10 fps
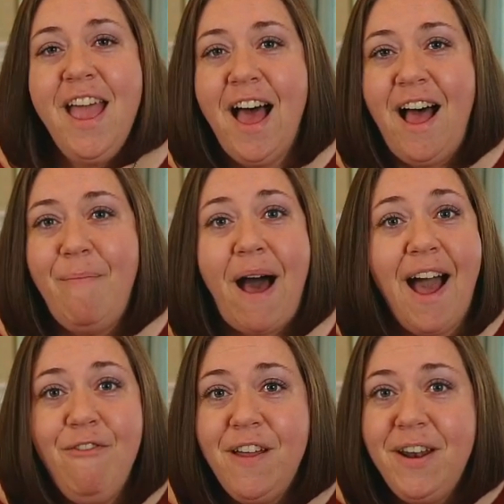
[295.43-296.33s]

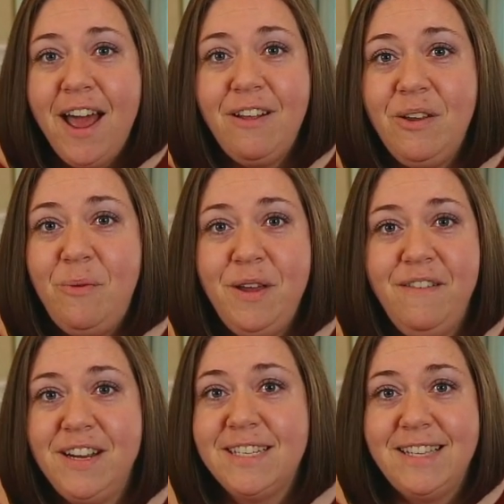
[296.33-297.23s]
I found out a little bit
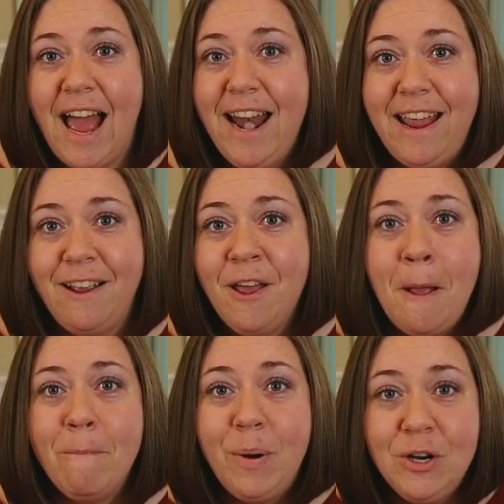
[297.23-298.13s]
of exciting
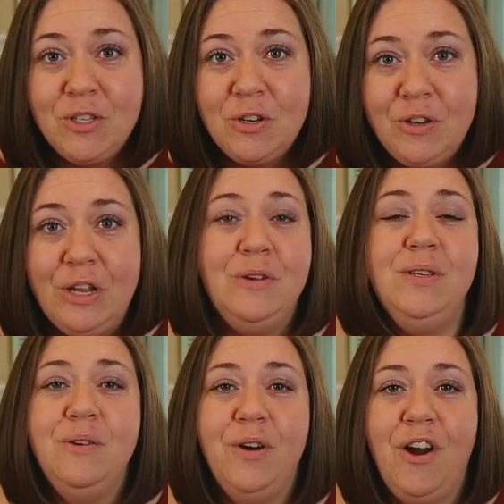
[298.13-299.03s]
personal
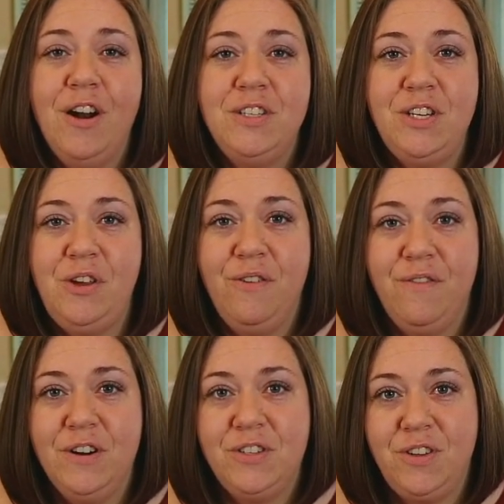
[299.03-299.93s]
news in regards to
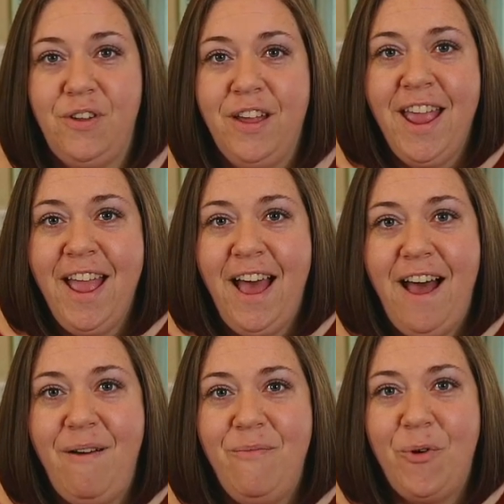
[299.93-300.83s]
Universal
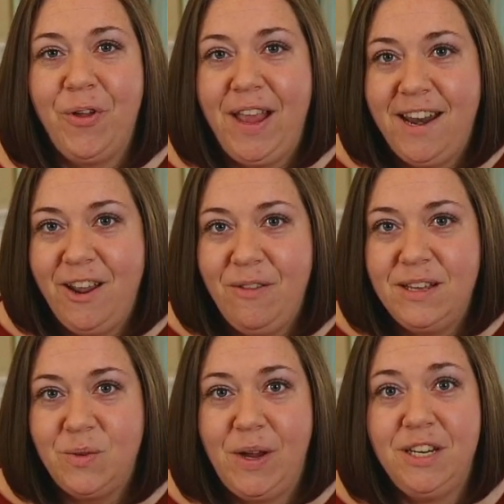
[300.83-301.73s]
Orlando
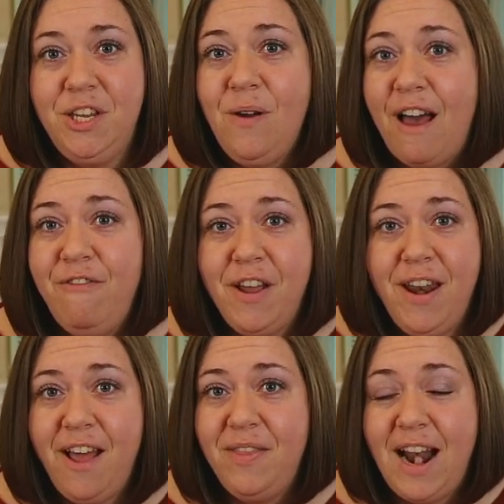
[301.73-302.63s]
this week too. I found
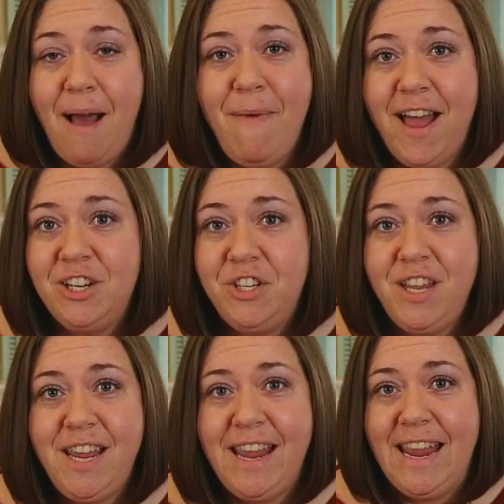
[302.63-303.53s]
out that I'm
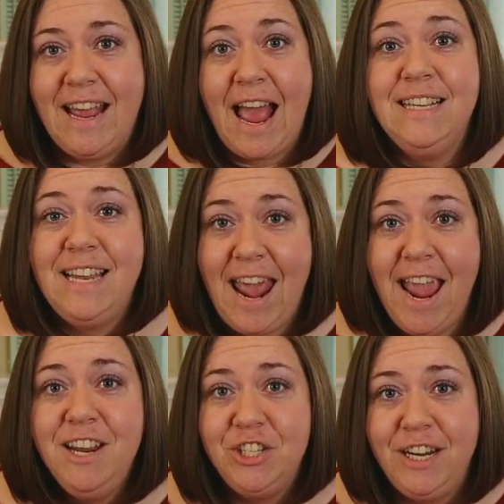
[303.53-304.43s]
actually, as an
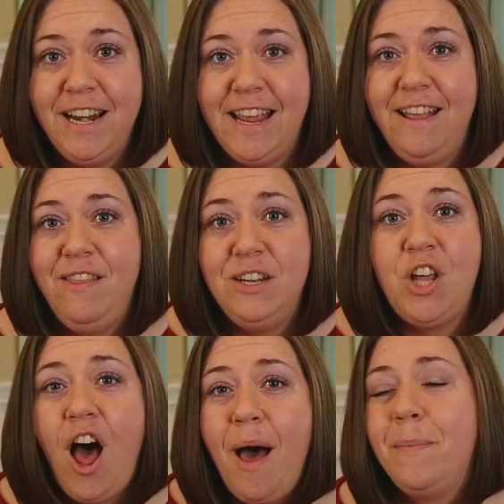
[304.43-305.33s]
agent, in the
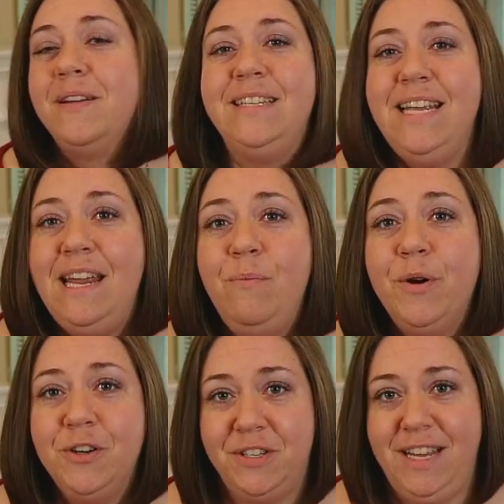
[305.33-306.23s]
top
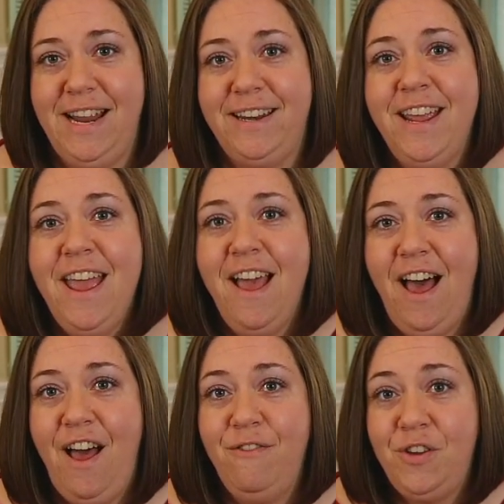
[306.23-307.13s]
10%
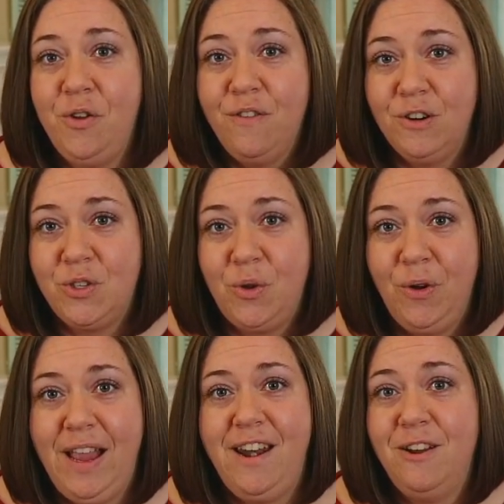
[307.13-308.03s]
of Universal
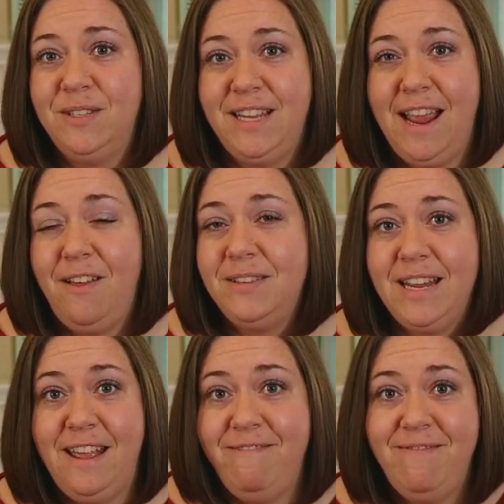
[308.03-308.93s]
Orlando sales
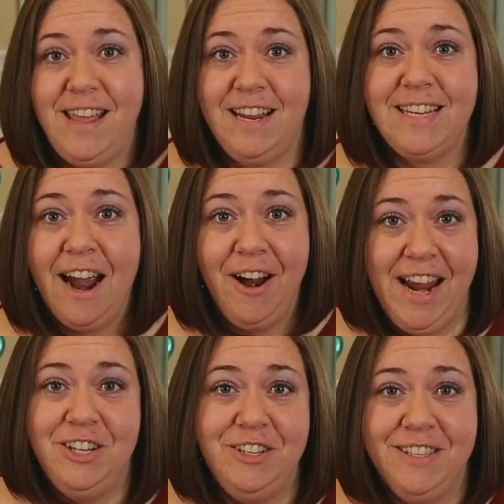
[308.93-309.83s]
in the entire
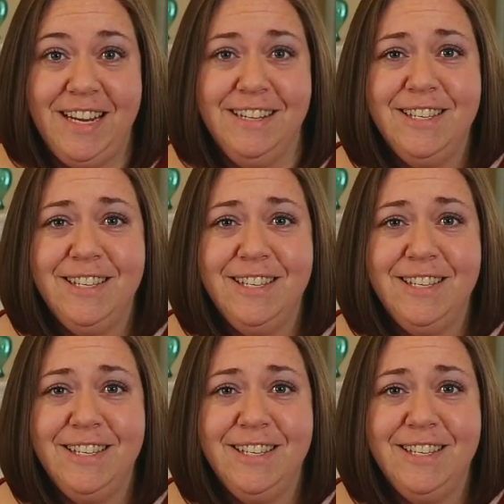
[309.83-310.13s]
agency.